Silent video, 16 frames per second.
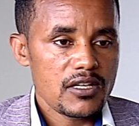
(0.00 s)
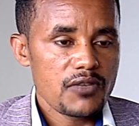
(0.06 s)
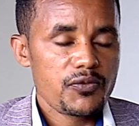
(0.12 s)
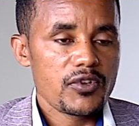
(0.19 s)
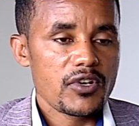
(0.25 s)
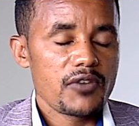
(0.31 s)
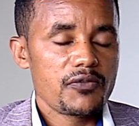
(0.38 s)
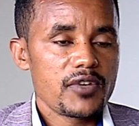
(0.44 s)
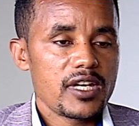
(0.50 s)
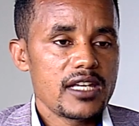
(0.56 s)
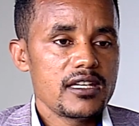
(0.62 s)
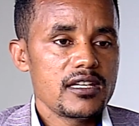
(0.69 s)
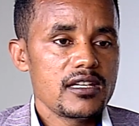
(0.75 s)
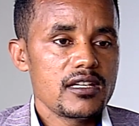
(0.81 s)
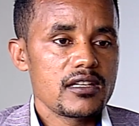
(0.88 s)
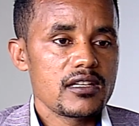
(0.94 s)
if you have
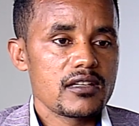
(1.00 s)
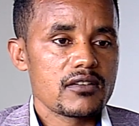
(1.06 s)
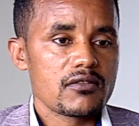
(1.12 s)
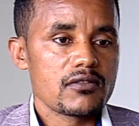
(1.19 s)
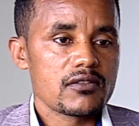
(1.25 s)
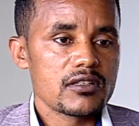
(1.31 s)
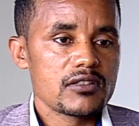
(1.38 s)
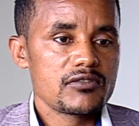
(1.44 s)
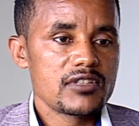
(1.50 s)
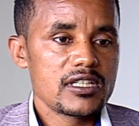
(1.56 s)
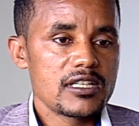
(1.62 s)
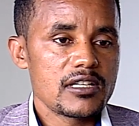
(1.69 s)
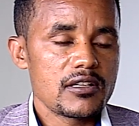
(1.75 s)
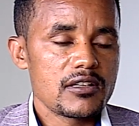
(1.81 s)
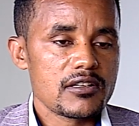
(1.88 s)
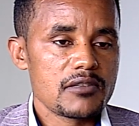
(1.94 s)
any
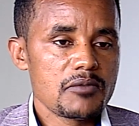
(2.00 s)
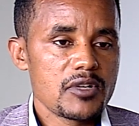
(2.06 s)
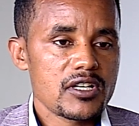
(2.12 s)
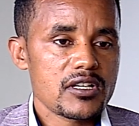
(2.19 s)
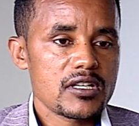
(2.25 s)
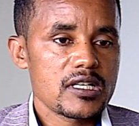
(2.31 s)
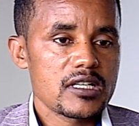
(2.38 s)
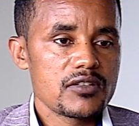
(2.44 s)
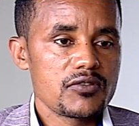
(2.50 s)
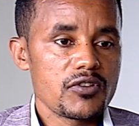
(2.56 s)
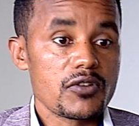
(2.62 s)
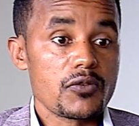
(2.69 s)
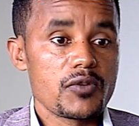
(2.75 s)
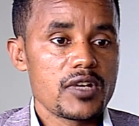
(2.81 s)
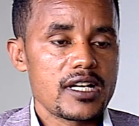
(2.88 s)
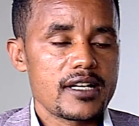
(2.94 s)
concluding remark, you are
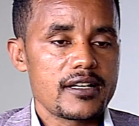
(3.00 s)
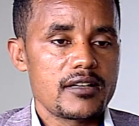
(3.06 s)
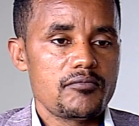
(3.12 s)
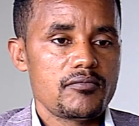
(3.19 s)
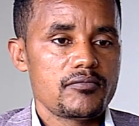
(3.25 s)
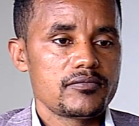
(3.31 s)
welcome.